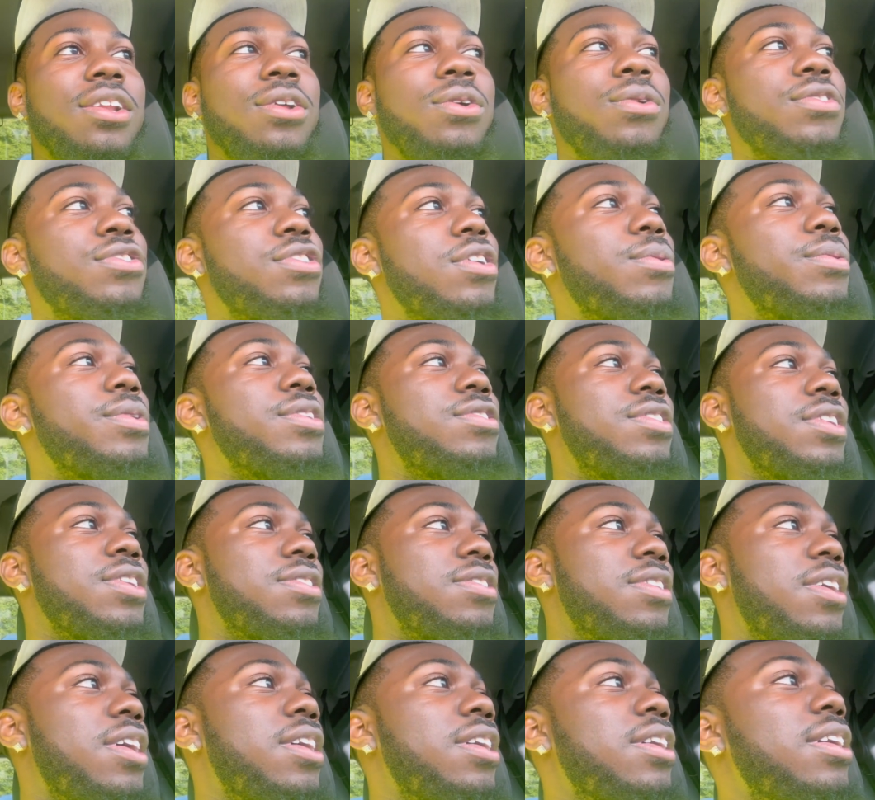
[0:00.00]
little towing
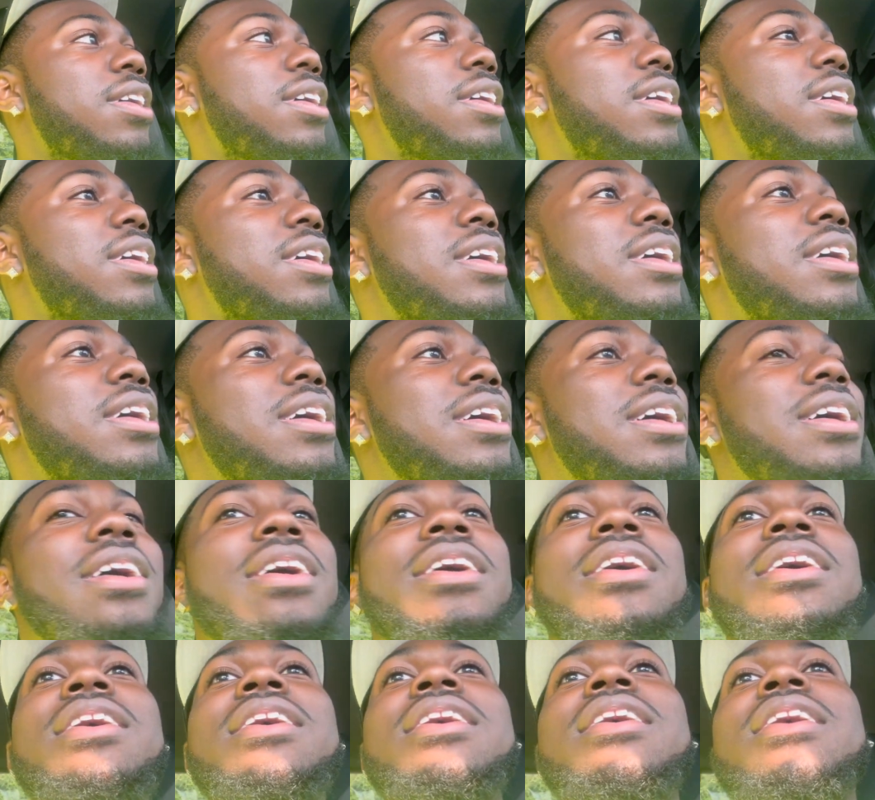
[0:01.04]
TikTok.
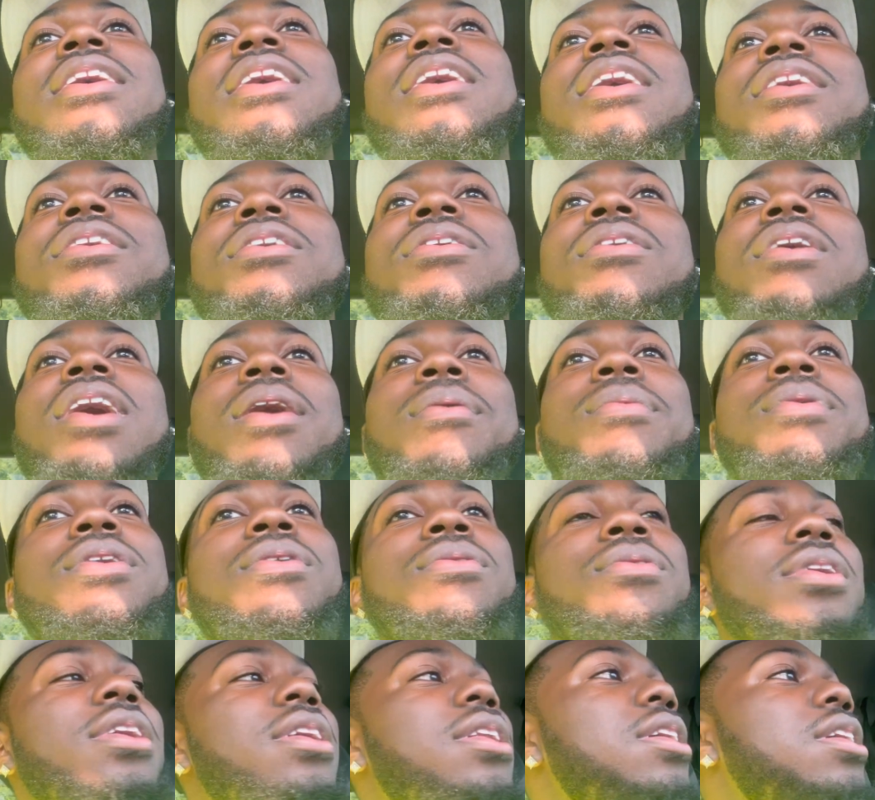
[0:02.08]
I don't know how we're
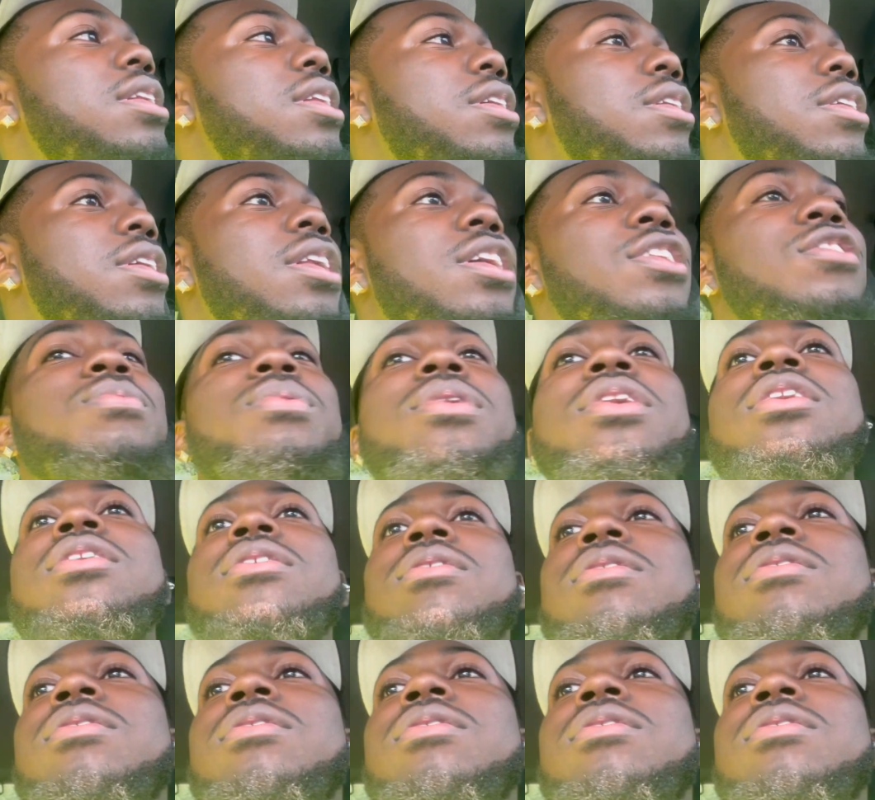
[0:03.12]
going to get in here unless we